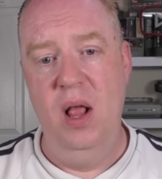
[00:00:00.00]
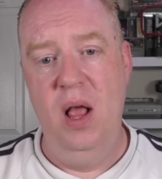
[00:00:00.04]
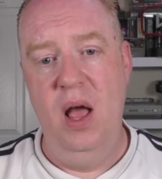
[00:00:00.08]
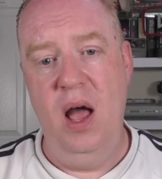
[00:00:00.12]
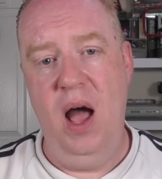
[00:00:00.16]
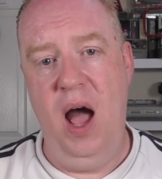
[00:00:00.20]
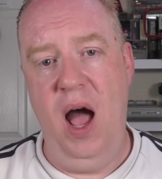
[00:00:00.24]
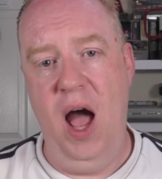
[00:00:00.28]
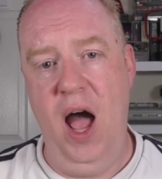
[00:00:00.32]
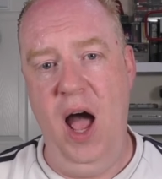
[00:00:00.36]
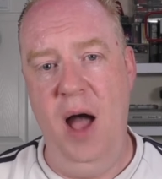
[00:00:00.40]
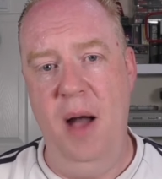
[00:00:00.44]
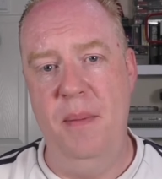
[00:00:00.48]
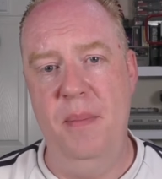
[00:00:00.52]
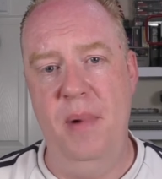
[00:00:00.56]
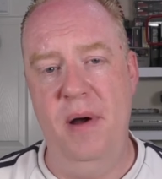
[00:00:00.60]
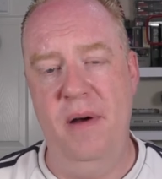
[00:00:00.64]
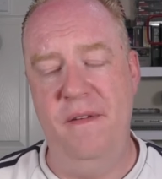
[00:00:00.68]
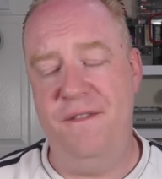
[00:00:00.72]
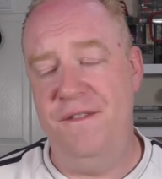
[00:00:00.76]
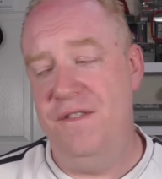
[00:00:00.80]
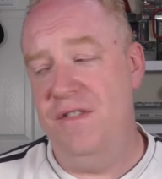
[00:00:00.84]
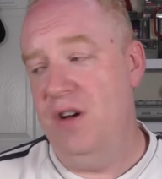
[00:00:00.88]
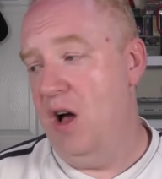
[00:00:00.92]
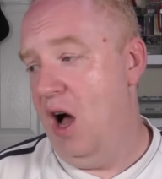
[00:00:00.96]

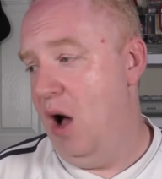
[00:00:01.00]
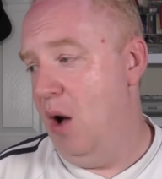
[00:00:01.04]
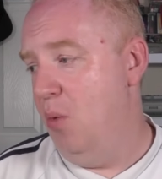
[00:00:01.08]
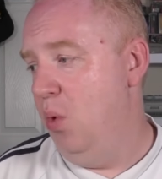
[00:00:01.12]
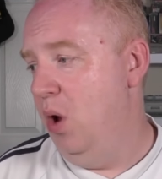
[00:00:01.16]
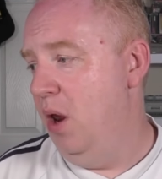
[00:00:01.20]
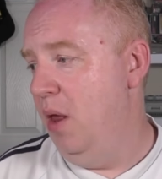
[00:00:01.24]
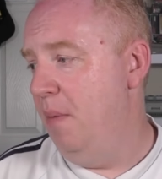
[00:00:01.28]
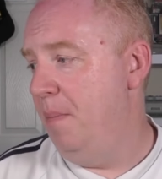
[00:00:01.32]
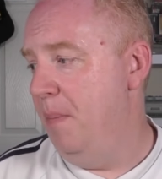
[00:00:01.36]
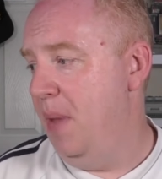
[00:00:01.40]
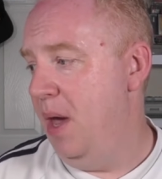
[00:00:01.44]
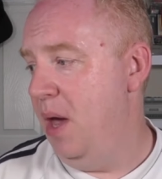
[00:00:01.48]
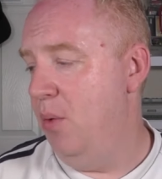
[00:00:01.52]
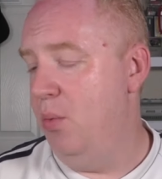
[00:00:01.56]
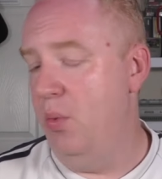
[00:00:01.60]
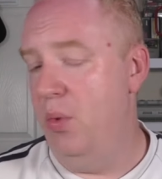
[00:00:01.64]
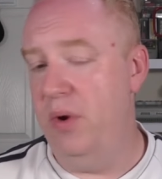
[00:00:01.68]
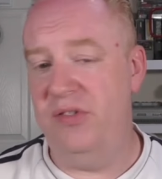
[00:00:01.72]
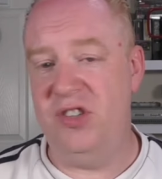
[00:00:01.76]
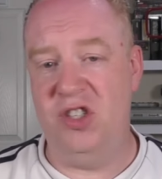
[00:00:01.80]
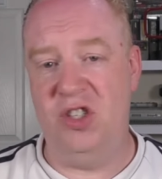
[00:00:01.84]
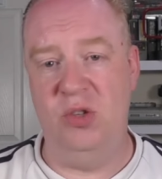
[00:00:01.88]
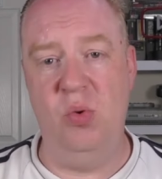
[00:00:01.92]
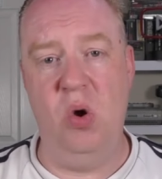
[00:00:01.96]
I will admit,
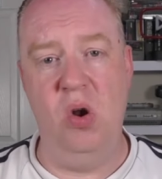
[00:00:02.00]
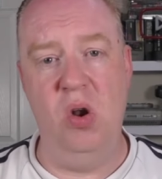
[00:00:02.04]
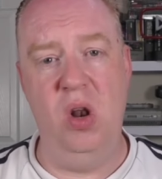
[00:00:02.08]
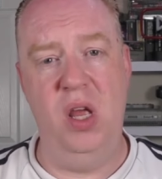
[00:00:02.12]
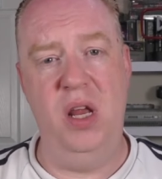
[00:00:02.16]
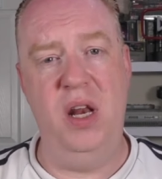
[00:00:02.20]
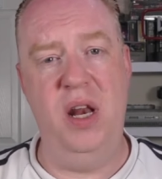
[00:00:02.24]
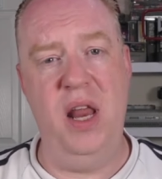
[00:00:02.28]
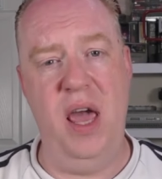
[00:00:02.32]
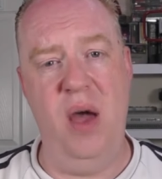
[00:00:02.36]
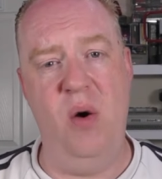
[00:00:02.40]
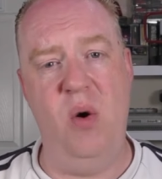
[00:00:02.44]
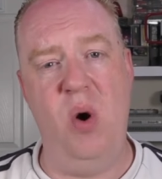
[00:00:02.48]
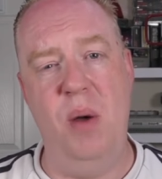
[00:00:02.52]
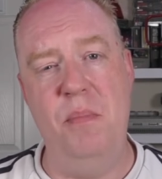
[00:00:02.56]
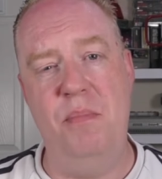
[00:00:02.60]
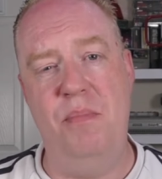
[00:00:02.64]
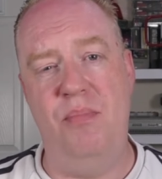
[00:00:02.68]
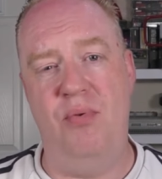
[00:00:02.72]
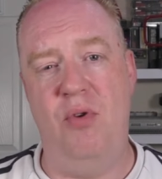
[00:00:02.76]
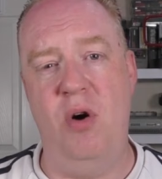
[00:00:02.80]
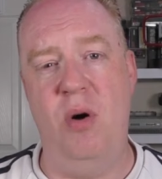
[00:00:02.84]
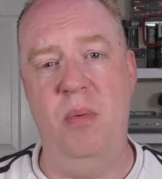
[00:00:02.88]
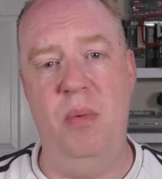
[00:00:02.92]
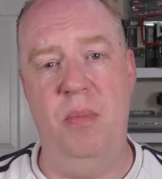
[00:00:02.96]
with Swanley now, I'm
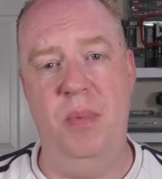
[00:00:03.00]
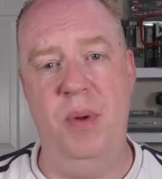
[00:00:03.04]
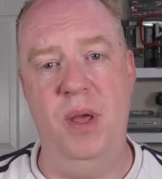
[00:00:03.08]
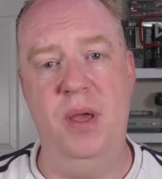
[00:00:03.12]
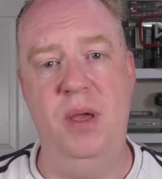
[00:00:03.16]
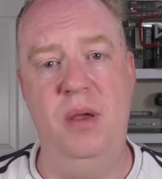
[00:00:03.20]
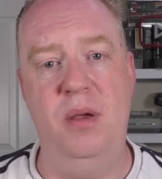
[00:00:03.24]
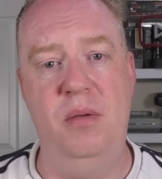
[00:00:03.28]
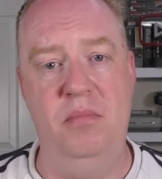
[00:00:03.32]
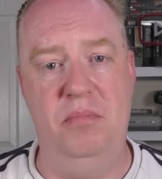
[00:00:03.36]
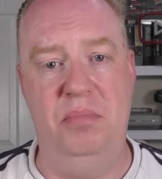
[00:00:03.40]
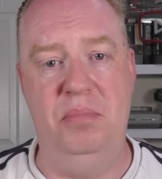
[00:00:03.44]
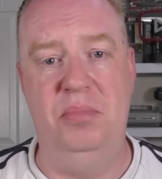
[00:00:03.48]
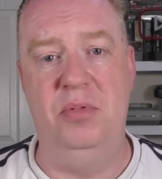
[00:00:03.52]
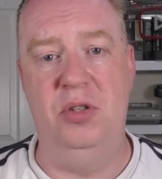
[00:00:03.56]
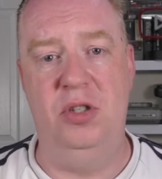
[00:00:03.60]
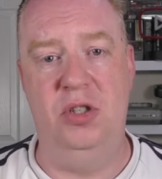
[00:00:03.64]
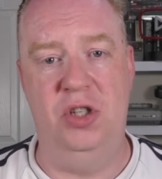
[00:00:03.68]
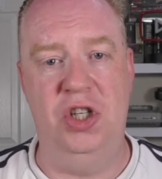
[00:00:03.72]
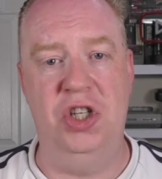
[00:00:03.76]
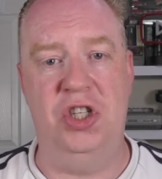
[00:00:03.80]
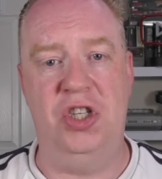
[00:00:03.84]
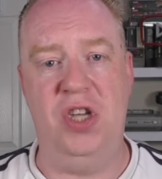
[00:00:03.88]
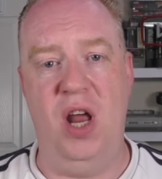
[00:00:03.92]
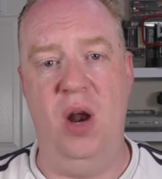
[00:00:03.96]
probably
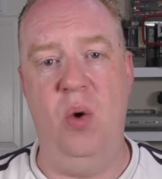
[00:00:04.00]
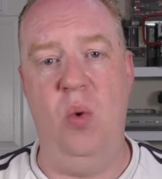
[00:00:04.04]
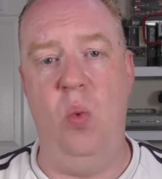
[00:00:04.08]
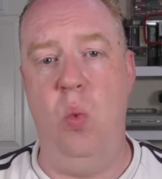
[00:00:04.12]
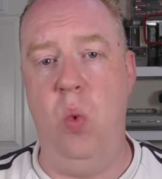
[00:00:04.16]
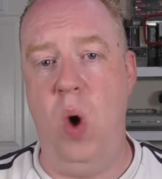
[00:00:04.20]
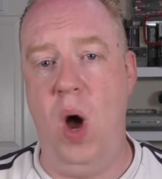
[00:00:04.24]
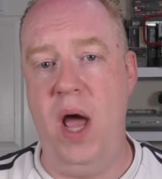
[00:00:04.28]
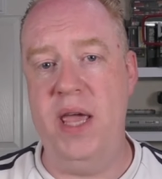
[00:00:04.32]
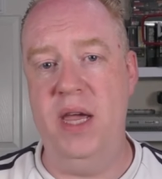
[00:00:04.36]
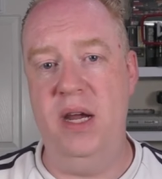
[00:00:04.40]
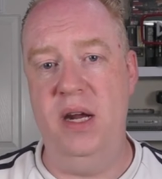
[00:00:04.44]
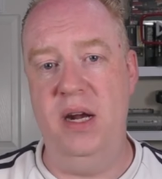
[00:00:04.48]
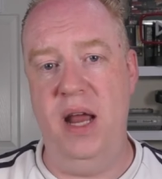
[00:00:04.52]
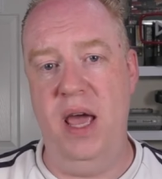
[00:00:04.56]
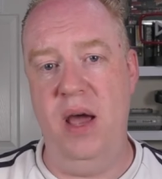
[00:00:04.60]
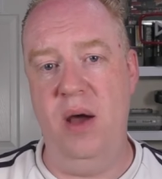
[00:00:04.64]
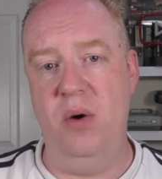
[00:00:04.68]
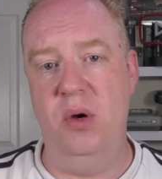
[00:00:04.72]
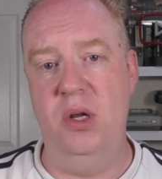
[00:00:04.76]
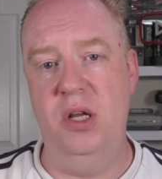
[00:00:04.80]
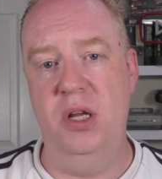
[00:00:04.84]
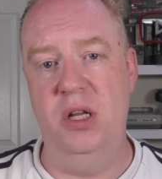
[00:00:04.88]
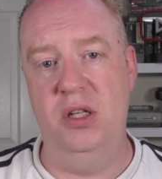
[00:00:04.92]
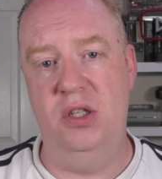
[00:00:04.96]
just going to wait
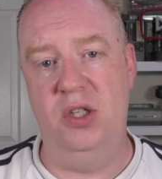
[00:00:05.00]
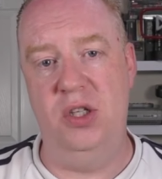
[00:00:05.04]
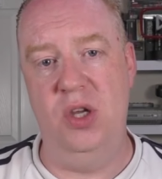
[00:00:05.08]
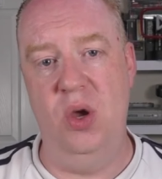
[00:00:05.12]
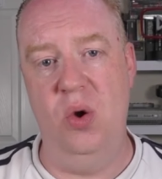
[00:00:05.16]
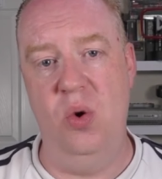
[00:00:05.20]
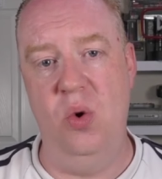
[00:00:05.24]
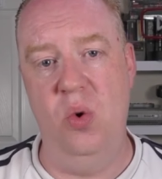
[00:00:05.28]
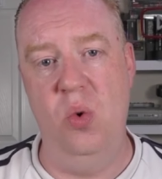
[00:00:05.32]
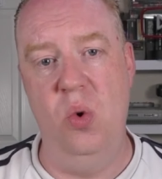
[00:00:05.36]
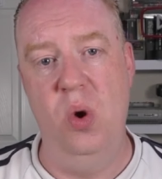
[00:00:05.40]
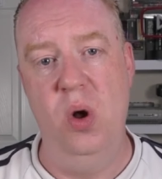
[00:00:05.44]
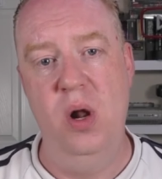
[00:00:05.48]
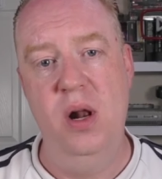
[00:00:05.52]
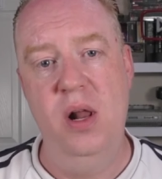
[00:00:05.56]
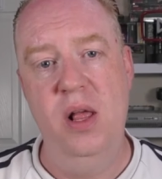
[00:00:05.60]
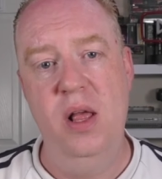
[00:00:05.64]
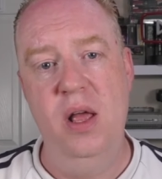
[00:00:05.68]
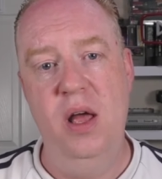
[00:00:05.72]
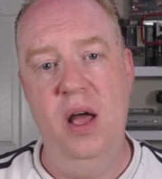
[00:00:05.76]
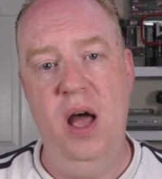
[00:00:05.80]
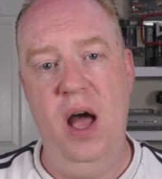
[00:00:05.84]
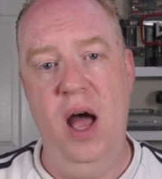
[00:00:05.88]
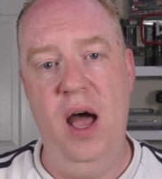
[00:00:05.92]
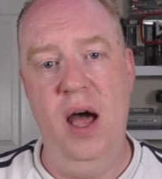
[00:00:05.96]
now until
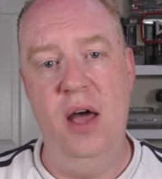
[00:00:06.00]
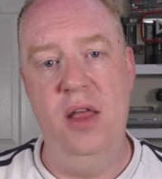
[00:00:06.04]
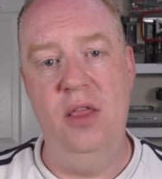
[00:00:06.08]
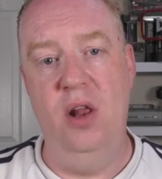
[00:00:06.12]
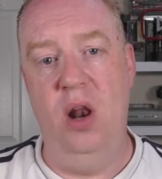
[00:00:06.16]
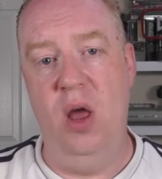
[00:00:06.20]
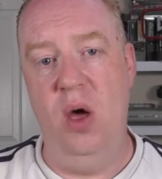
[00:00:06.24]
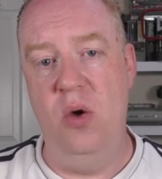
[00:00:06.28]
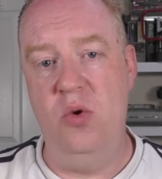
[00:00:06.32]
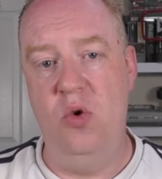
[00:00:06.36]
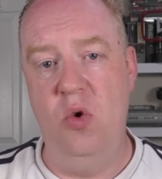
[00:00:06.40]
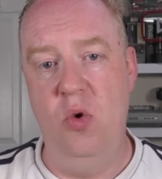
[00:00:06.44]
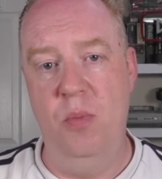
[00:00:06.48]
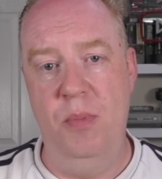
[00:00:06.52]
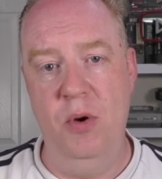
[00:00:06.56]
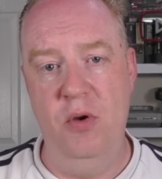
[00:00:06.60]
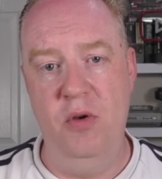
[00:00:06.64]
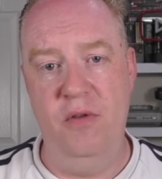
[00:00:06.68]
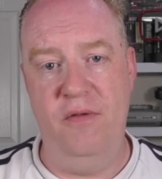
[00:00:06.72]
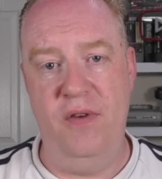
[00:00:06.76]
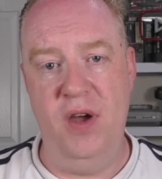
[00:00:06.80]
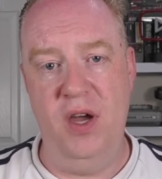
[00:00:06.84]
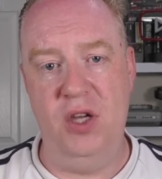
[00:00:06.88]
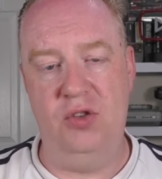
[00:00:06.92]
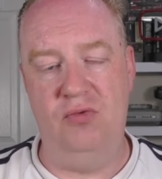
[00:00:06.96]
the local
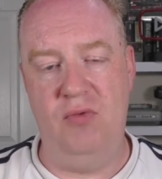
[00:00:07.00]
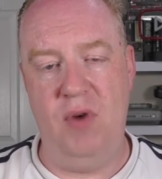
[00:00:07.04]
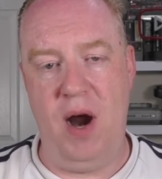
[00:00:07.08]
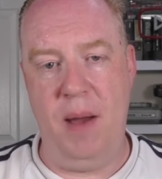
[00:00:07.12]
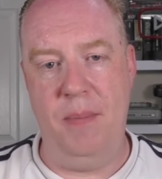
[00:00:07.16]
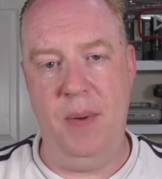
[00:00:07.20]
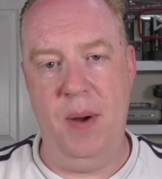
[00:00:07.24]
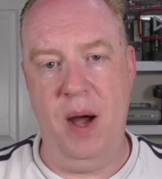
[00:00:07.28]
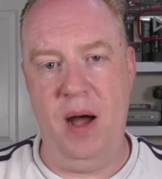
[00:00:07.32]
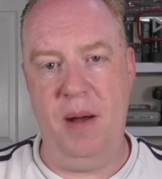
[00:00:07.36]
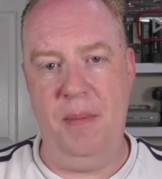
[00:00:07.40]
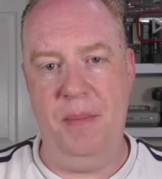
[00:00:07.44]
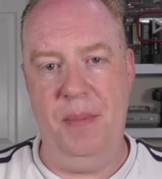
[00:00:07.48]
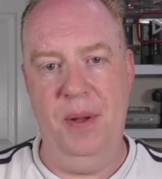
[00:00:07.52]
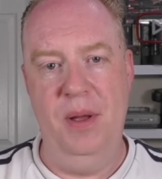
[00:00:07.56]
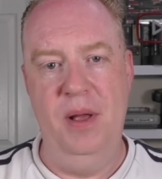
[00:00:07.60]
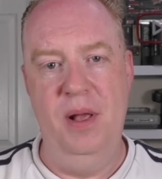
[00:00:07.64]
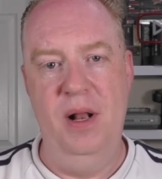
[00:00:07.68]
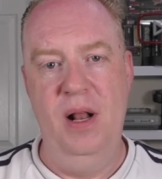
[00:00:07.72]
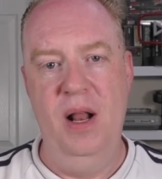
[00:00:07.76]
boot fairs wrap up.